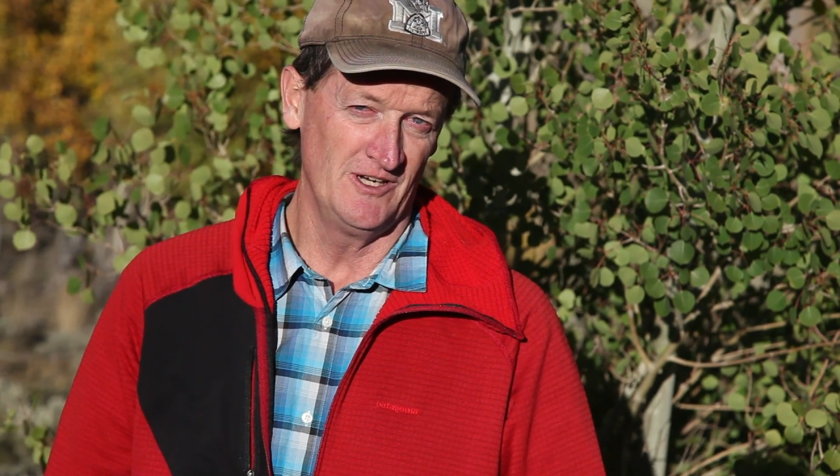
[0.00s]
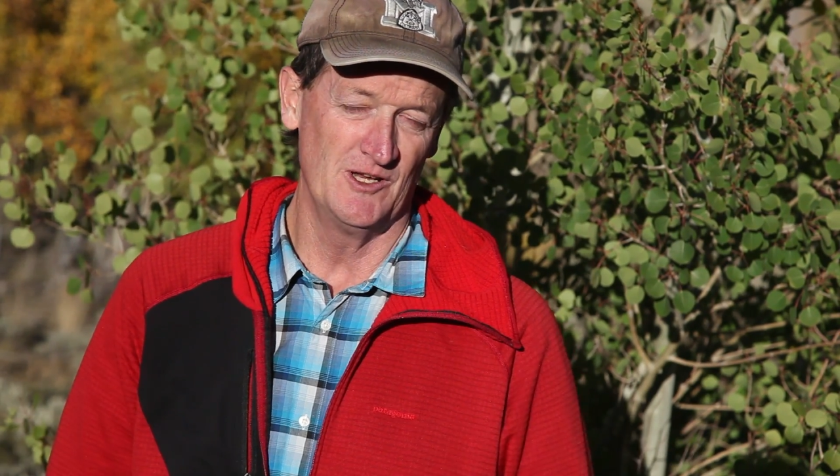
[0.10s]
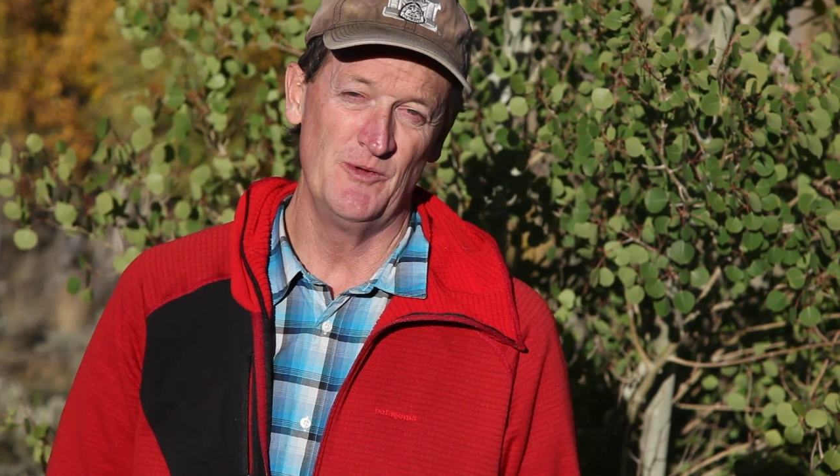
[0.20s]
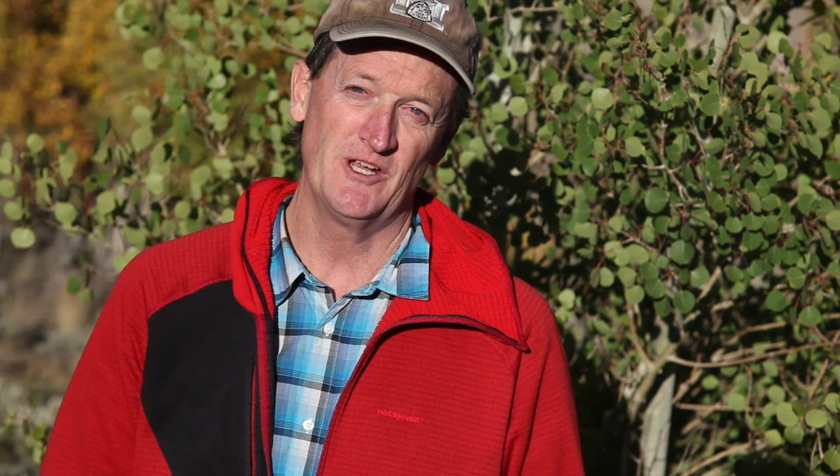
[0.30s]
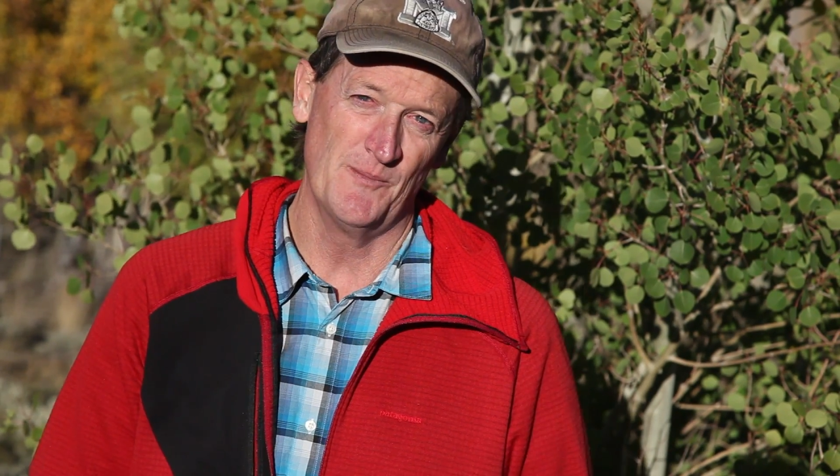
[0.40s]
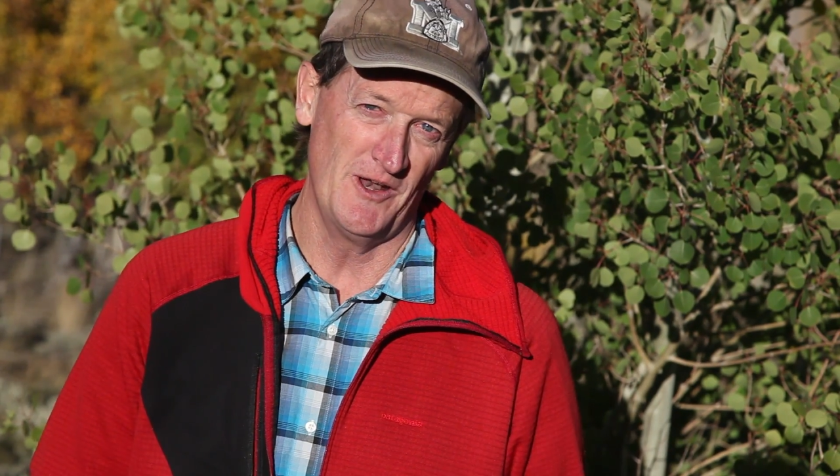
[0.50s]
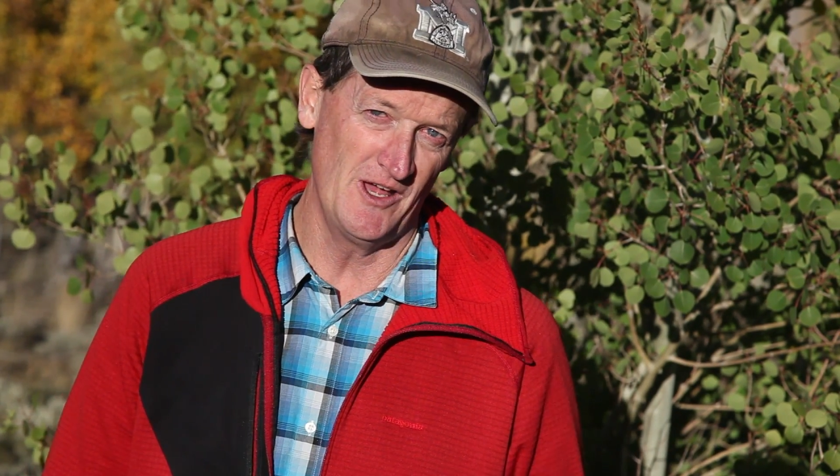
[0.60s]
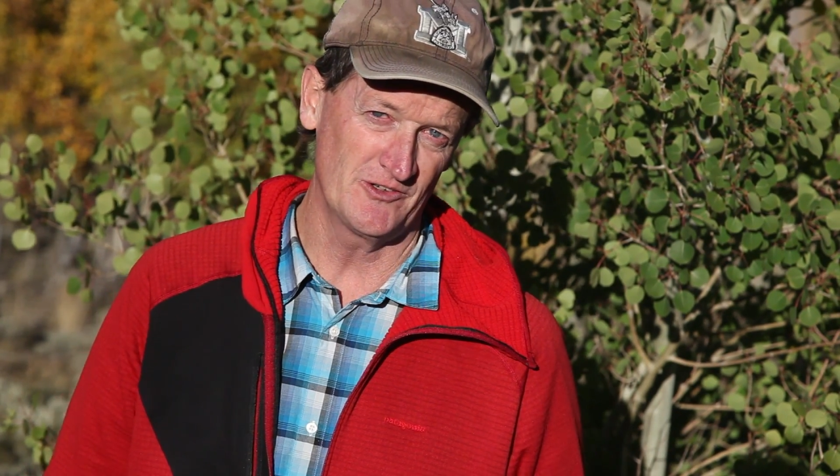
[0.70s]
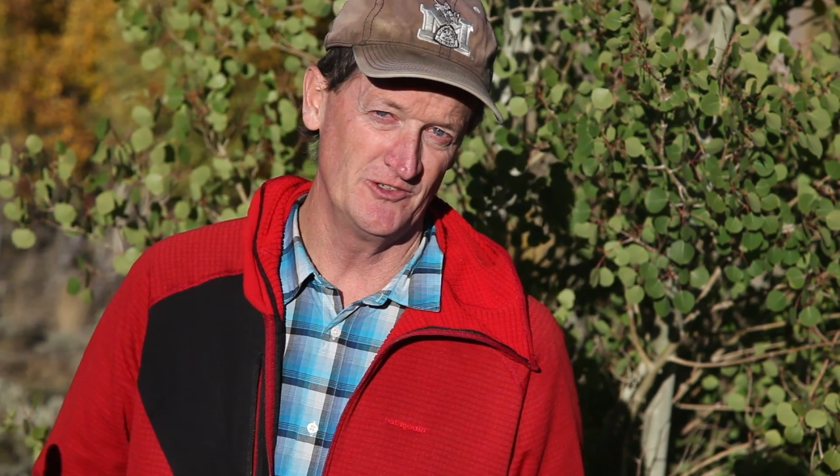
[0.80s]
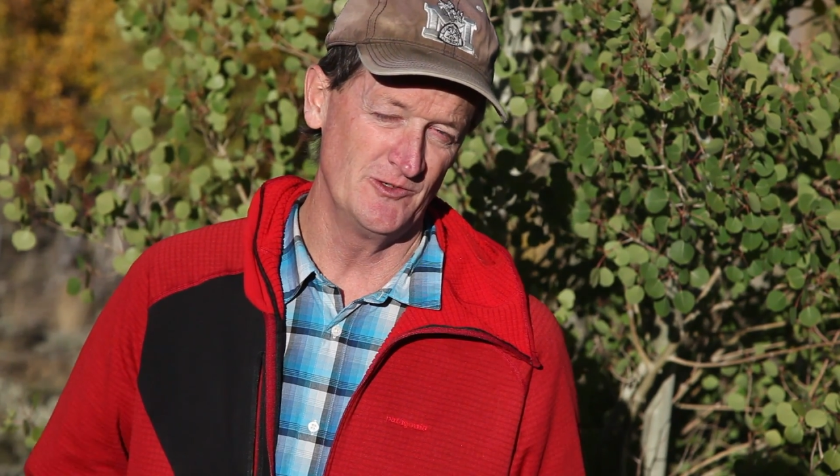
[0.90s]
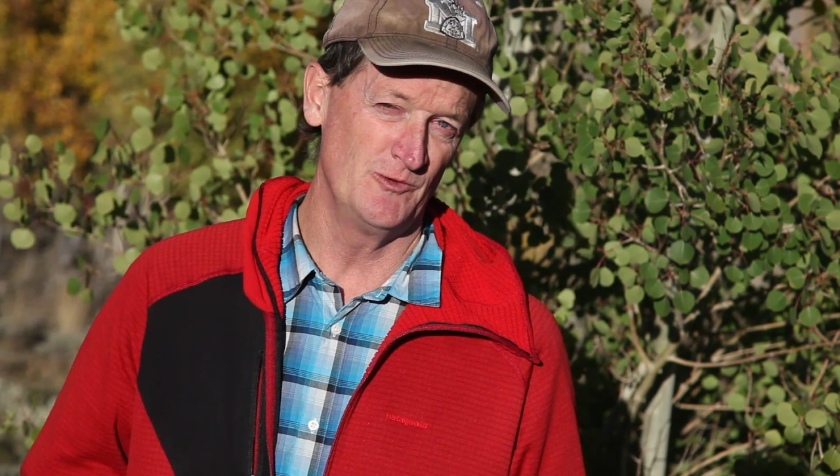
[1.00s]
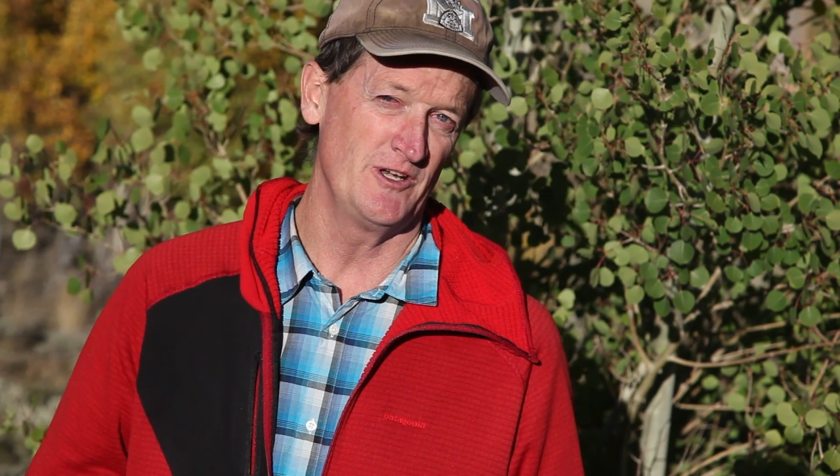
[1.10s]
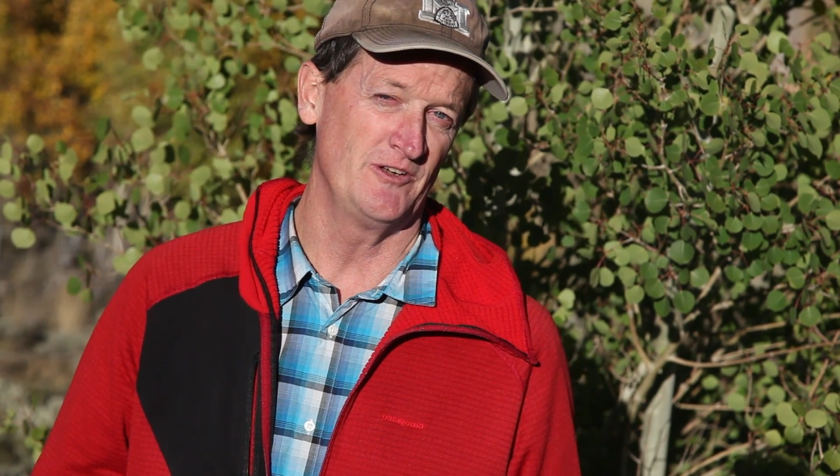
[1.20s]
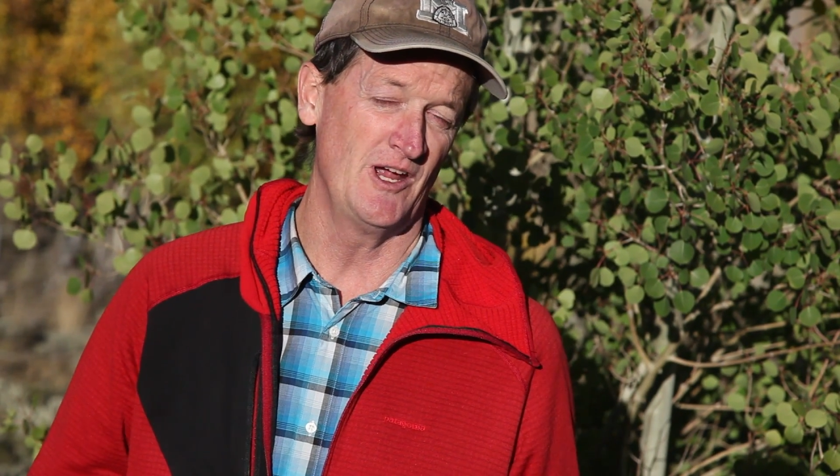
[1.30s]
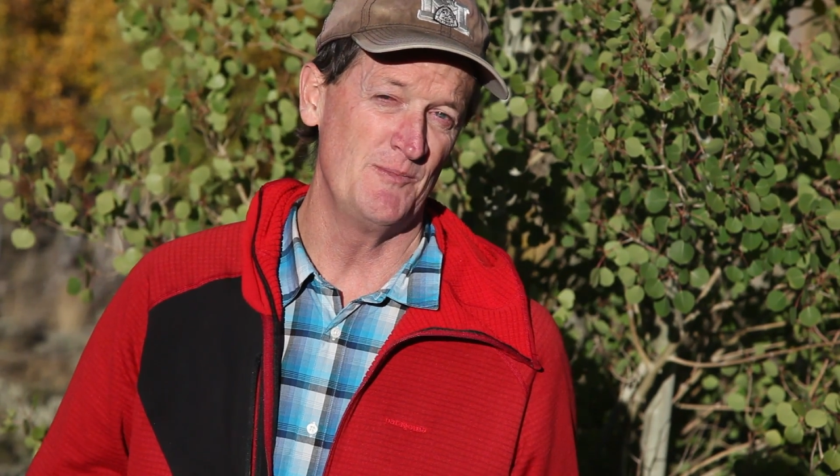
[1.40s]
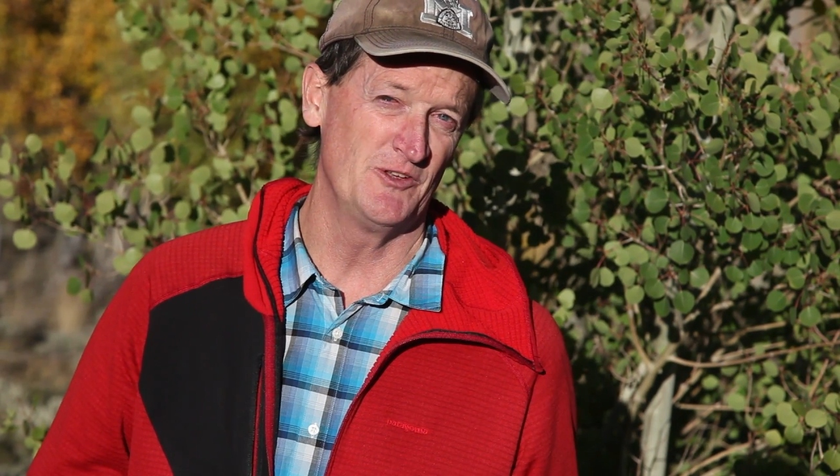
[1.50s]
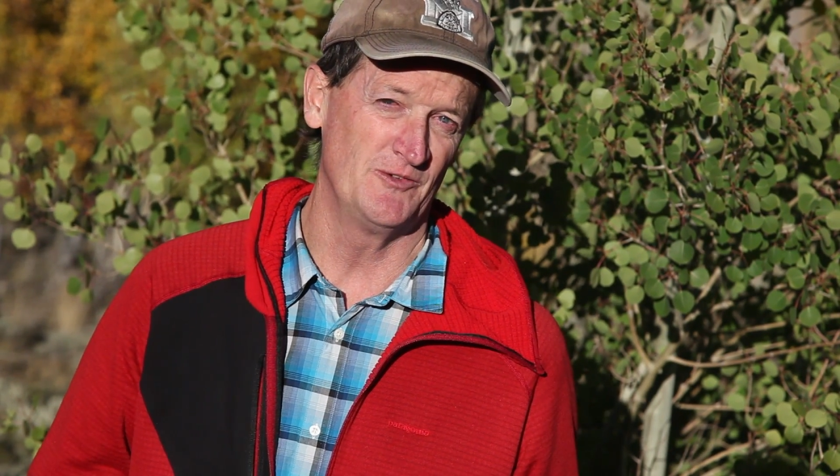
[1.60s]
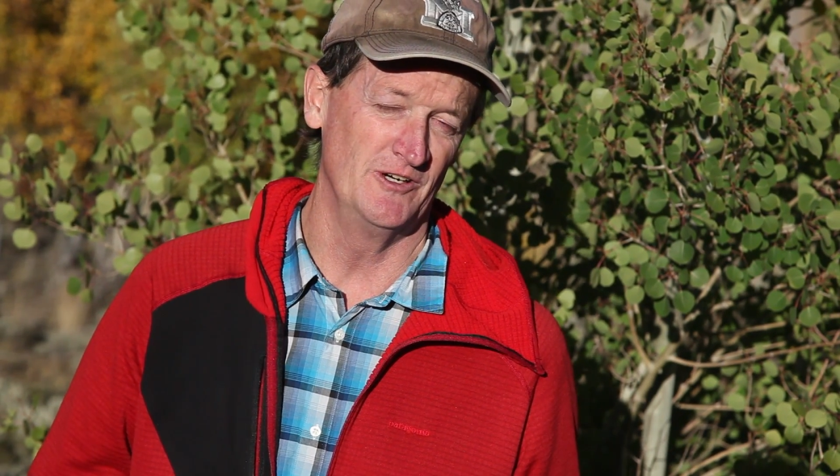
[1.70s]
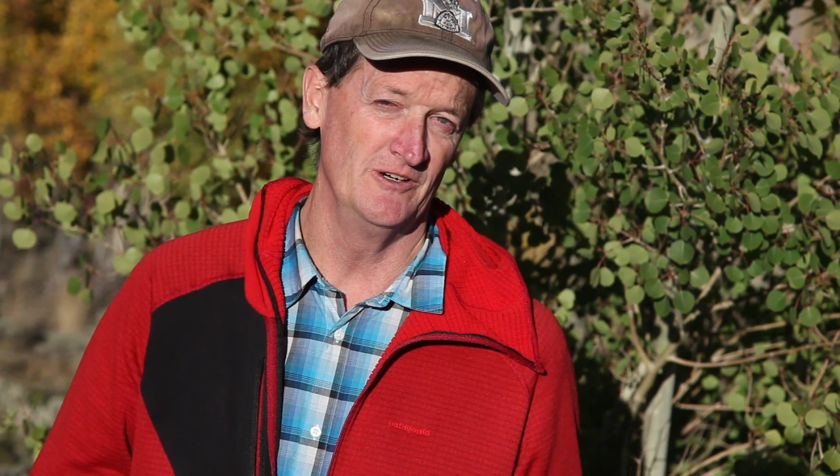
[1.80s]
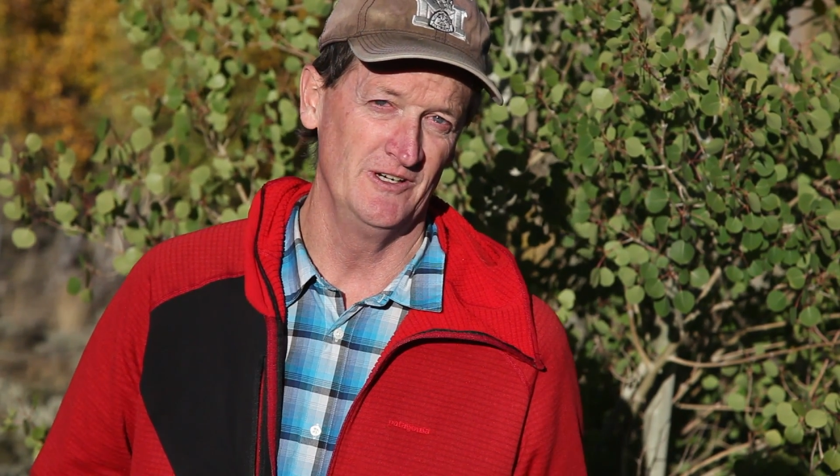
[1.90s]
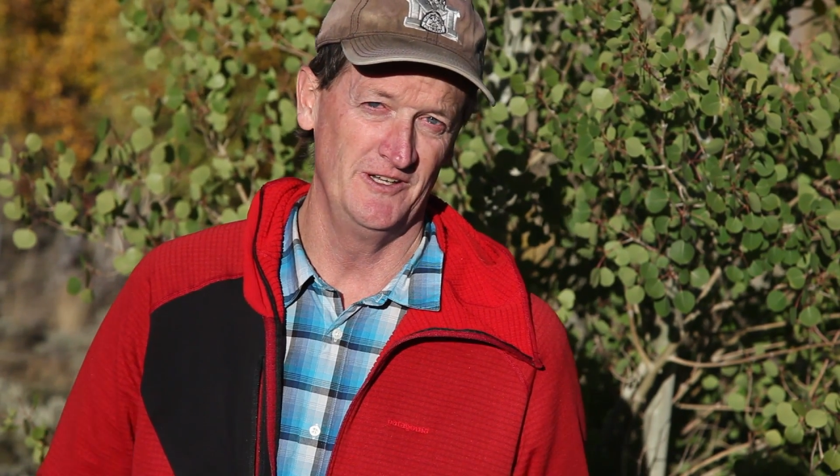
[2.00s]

and become an oxygen rich atmosphere